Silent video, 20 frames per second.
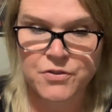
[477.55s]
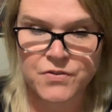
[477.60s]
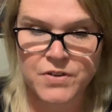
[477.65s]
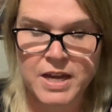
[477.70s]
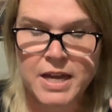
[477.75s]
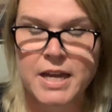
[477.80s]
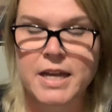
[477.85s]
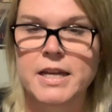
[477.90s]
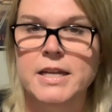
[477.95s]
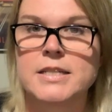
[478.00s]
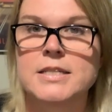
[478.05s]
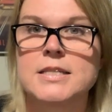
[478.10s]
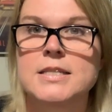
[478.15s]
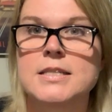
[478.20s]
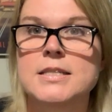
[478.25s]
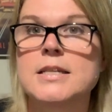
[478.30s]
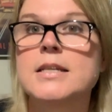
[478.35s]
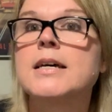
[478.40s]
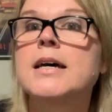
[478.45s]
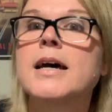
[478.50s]

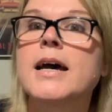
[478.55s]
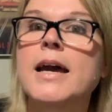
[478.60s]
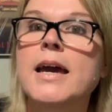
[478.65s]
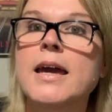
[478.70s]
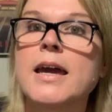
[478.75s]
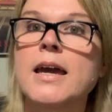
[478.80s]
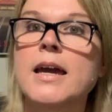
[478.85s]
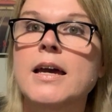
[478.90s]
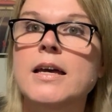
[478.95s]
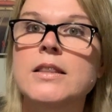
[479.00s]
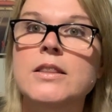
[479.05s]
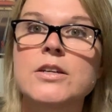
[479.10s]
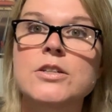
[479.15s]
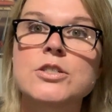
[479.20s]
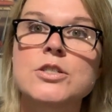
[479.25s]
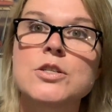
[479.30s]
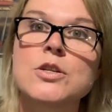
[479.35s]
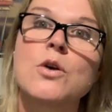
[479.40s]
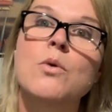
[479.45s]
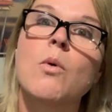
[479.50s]
face and
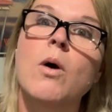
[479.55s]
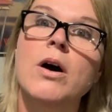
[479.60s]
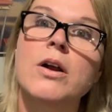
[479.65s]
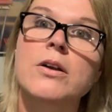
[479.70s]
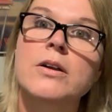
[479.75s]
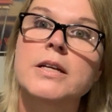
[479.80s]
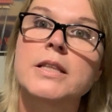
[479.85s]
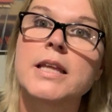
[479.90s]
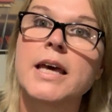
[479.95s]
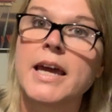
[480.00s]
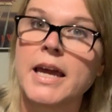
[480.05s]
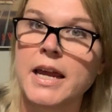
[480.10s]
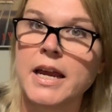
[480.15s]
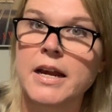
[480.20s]
there's no water in the